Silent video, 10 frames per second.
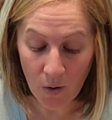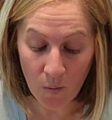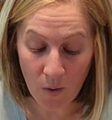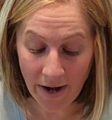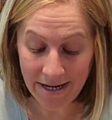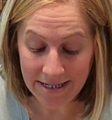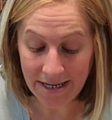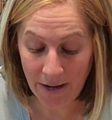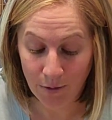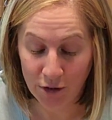1
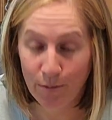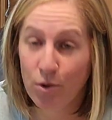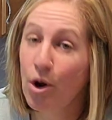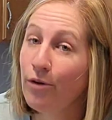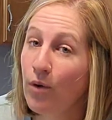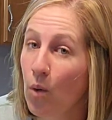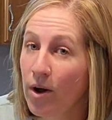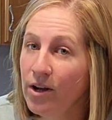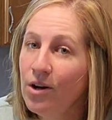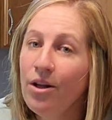tablespoon of
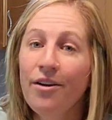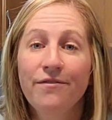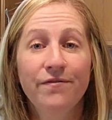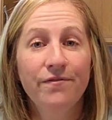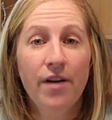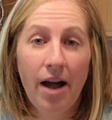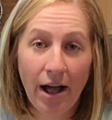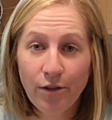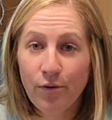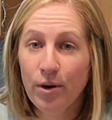oil,
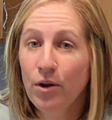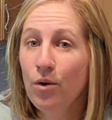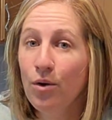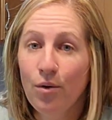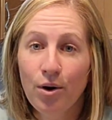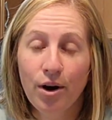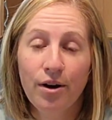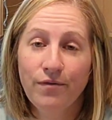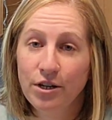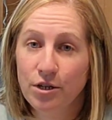olive oil
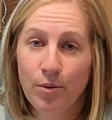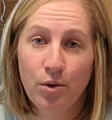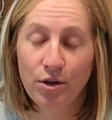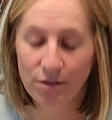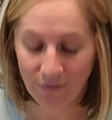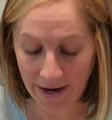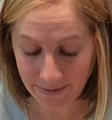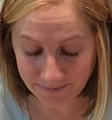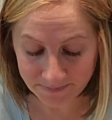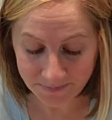or vegetable oil is
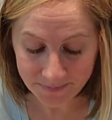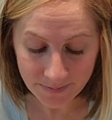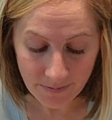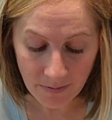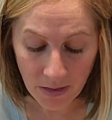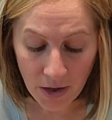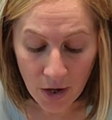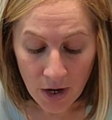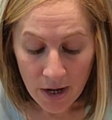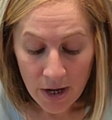fine,
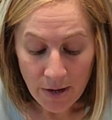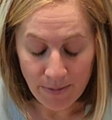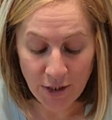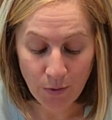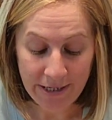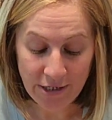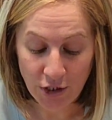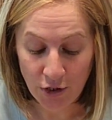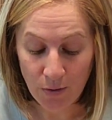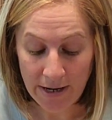between
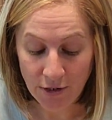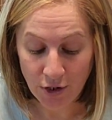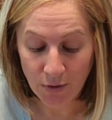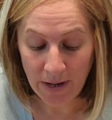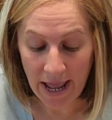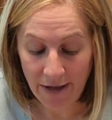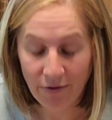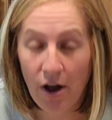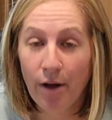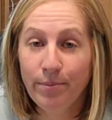2 and
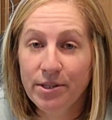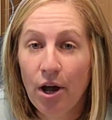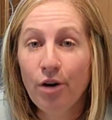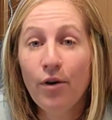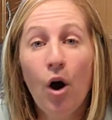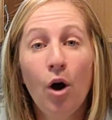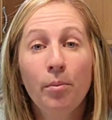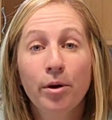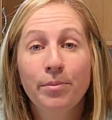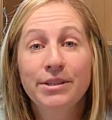2.5 cups of
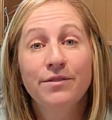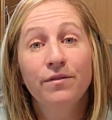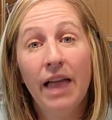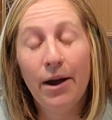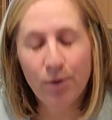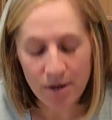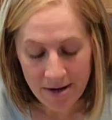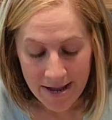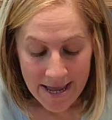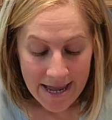all-purpose
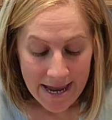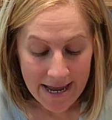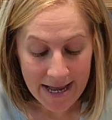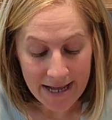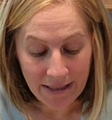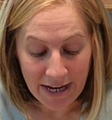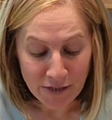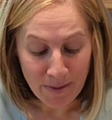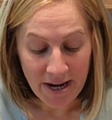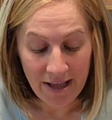flour, and
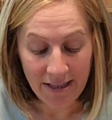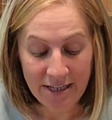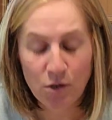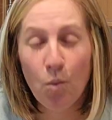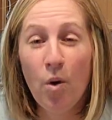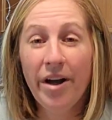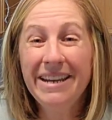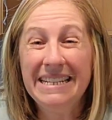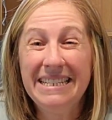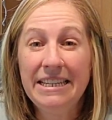last but not least,
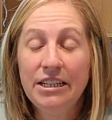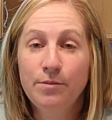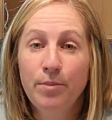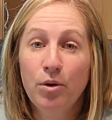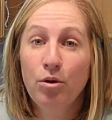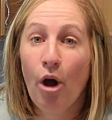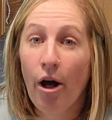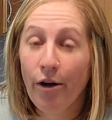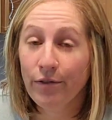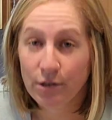1 teaspoon
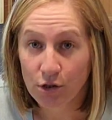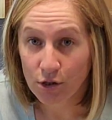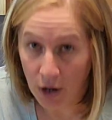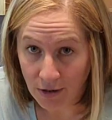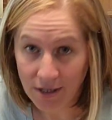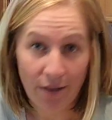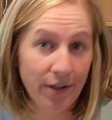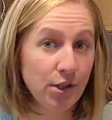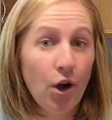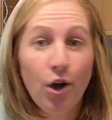of salt.
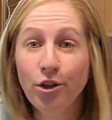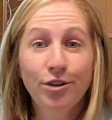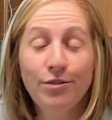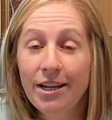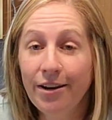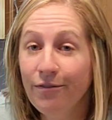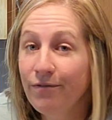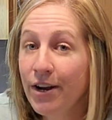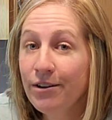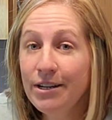That's all you need.
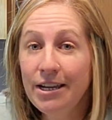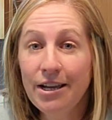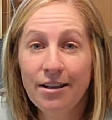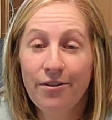Very,